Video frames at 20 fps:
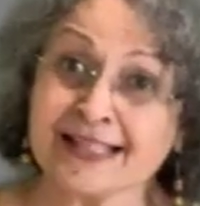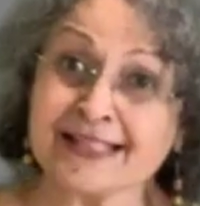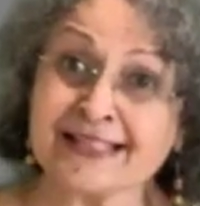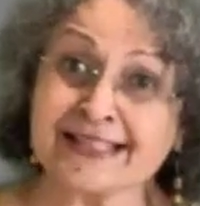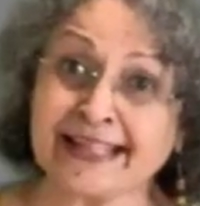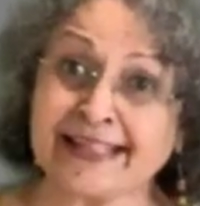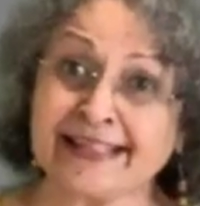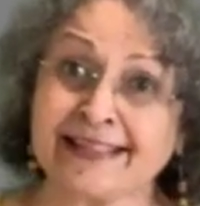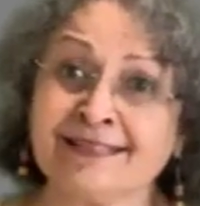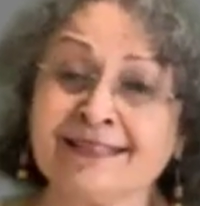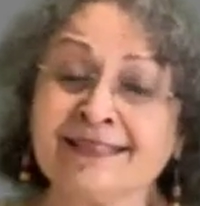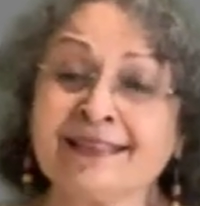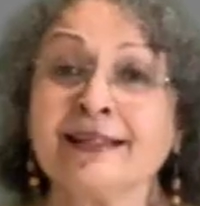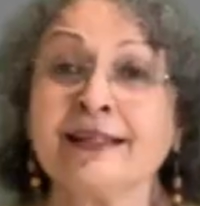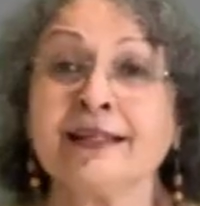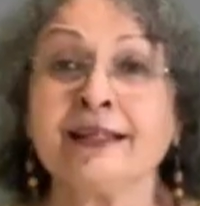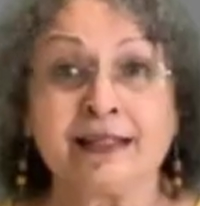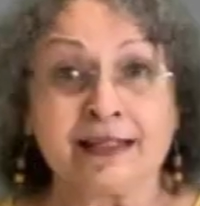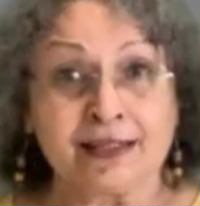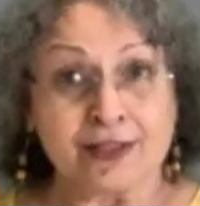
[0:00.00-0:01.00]
Second,
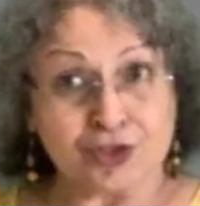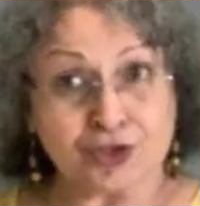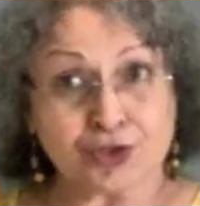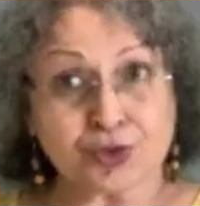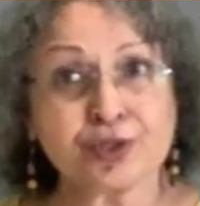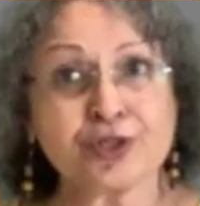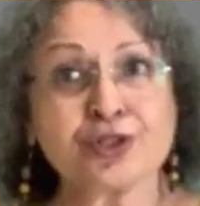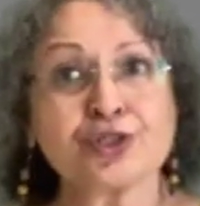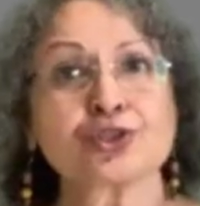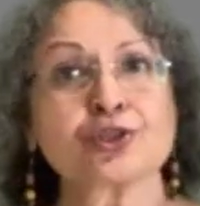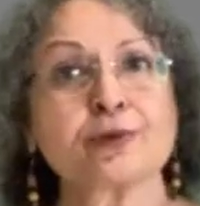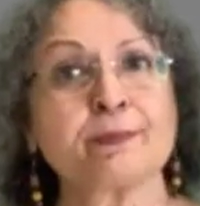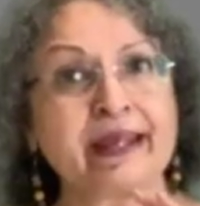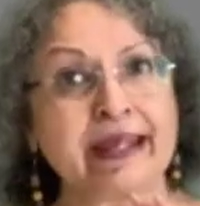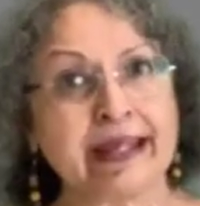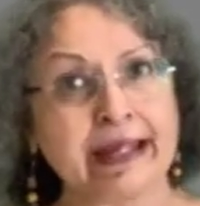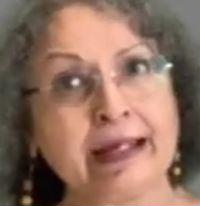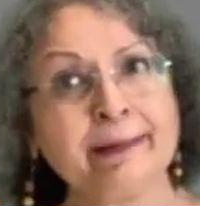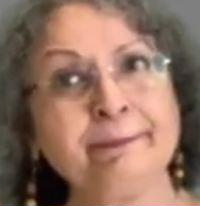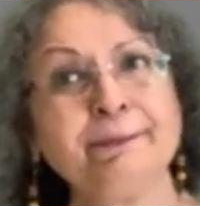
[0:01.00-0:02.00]
students should
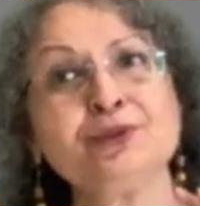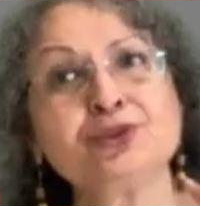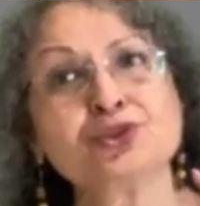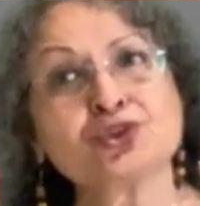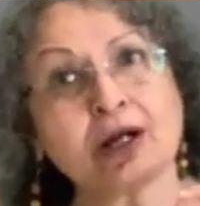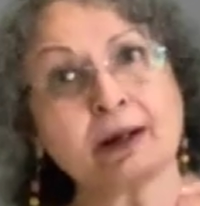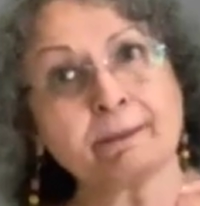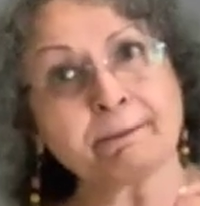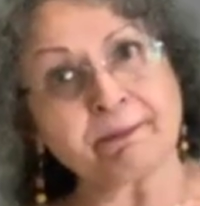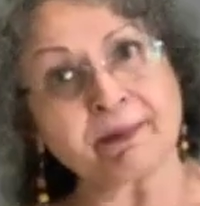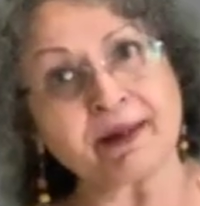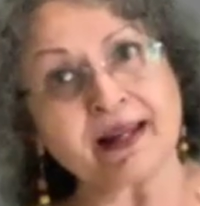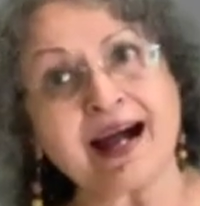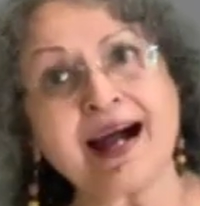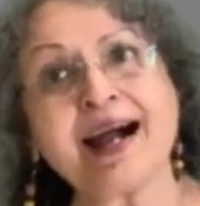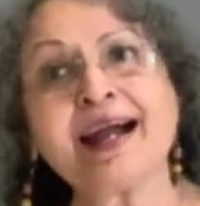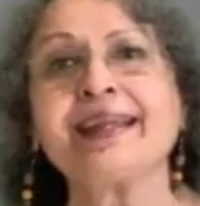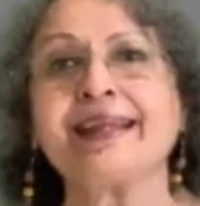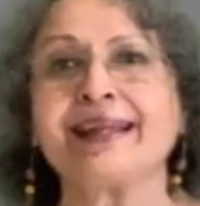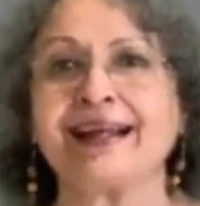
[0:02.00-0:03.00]
be able to
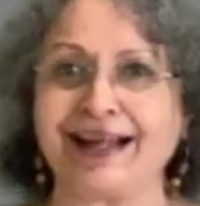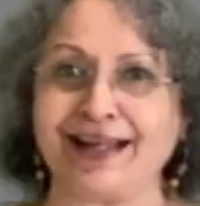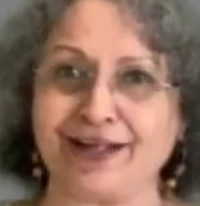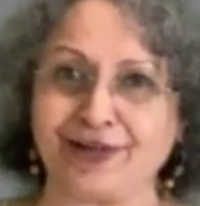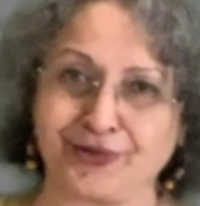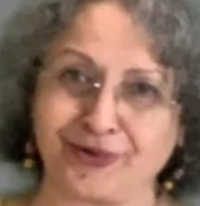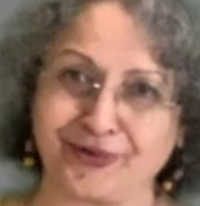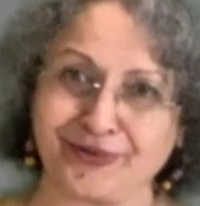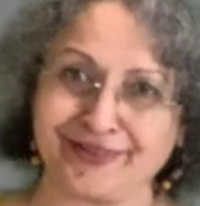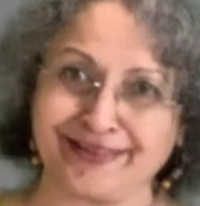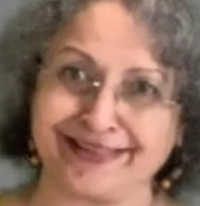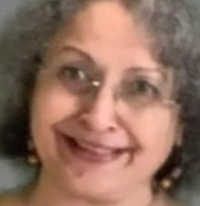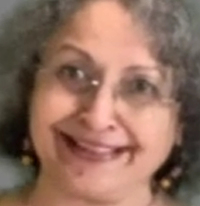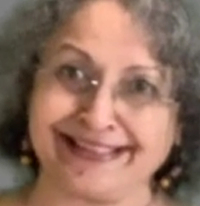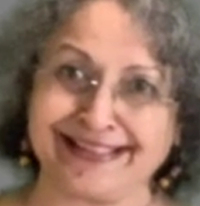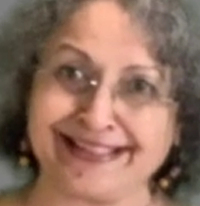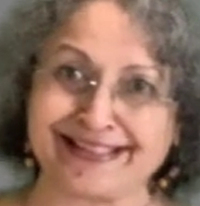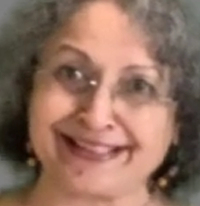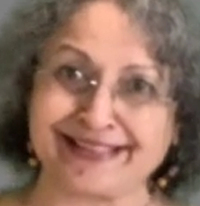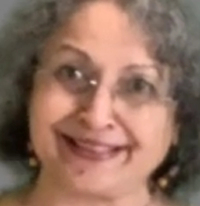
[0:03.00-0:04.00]
apply higher order
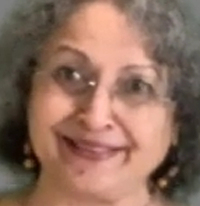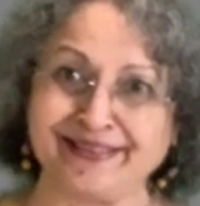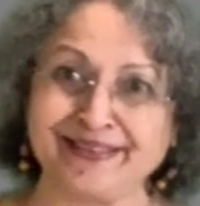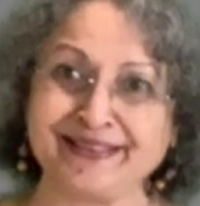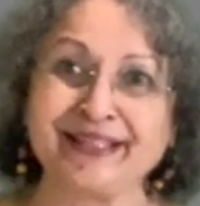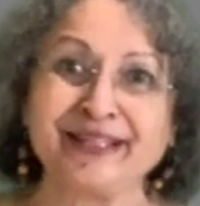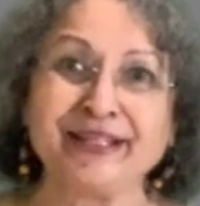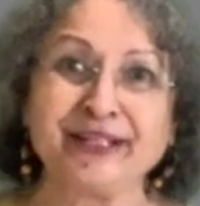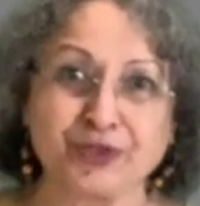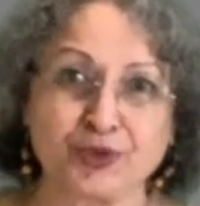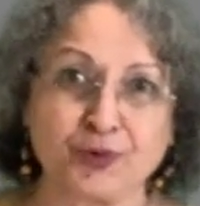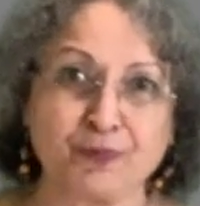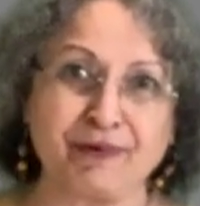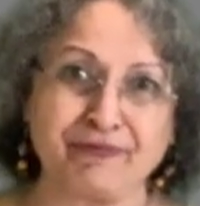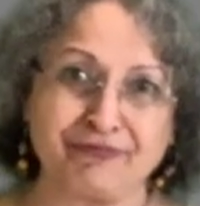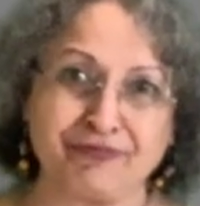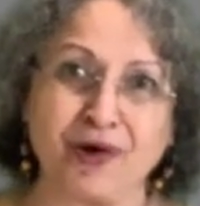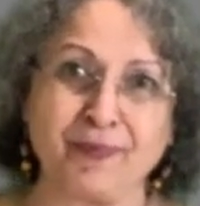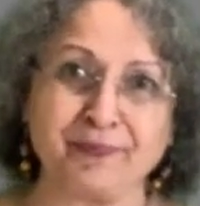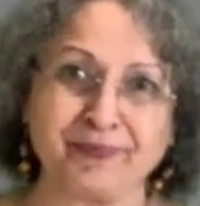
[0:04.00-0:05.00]
thinking skills to
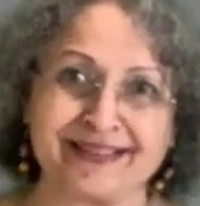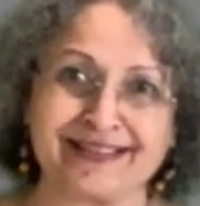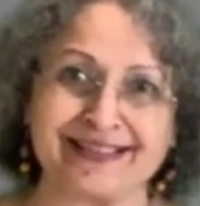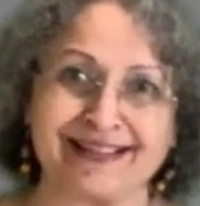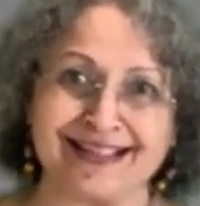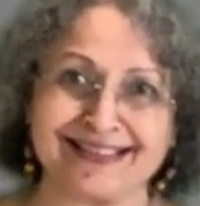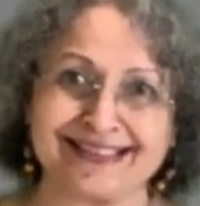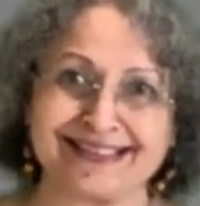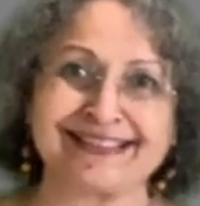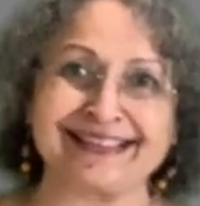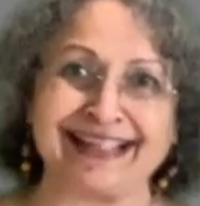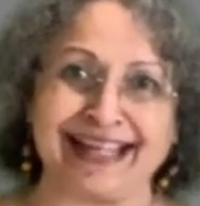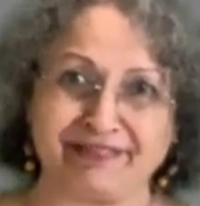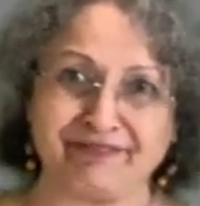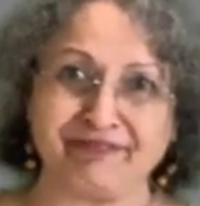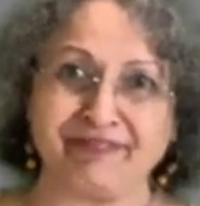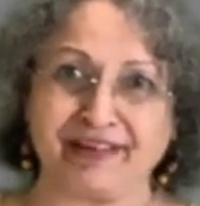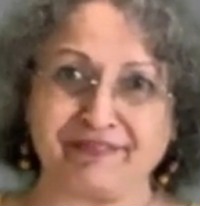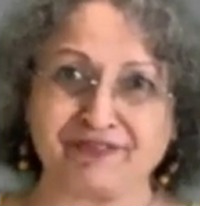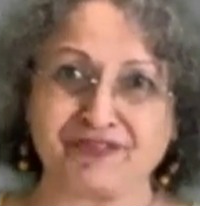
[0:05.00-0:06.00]
perform the task,
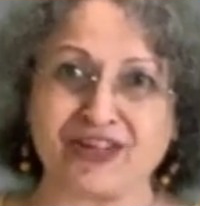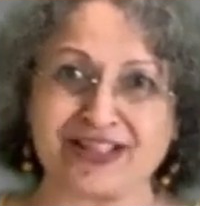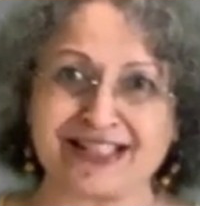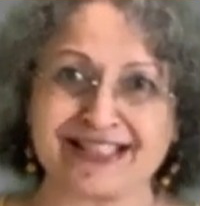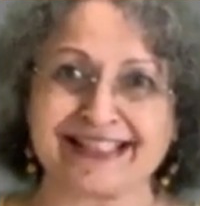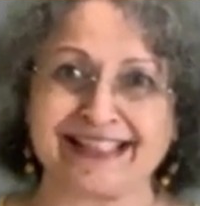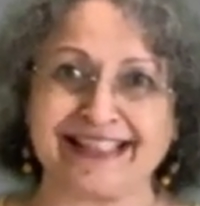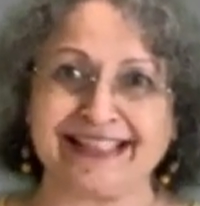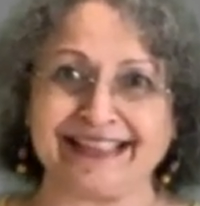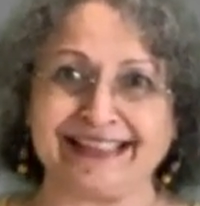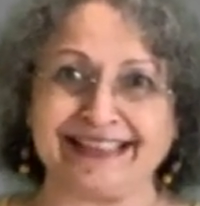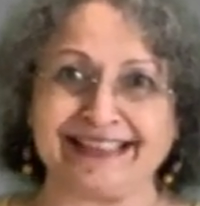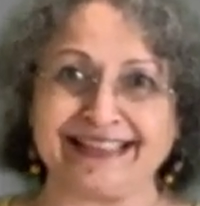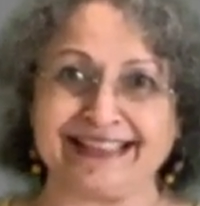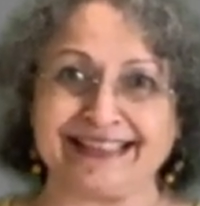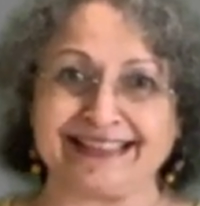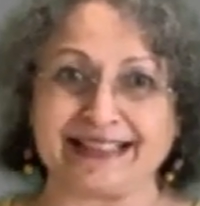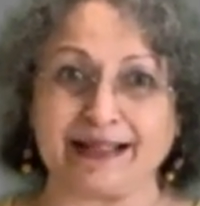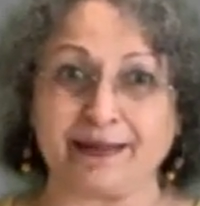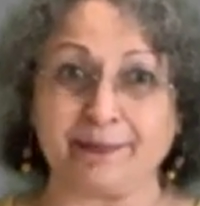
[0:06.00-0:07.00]
like we have just seen in
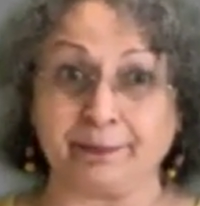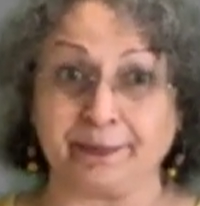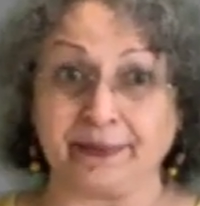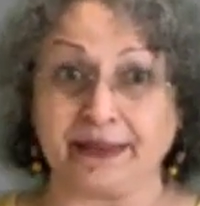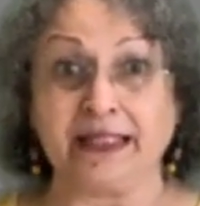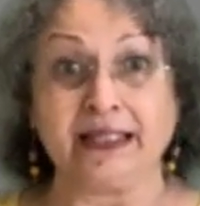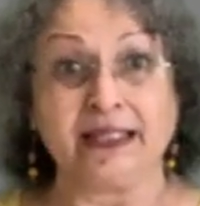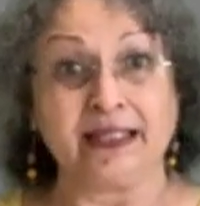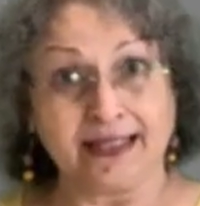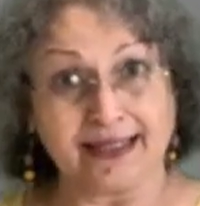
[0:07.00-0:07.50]
the example.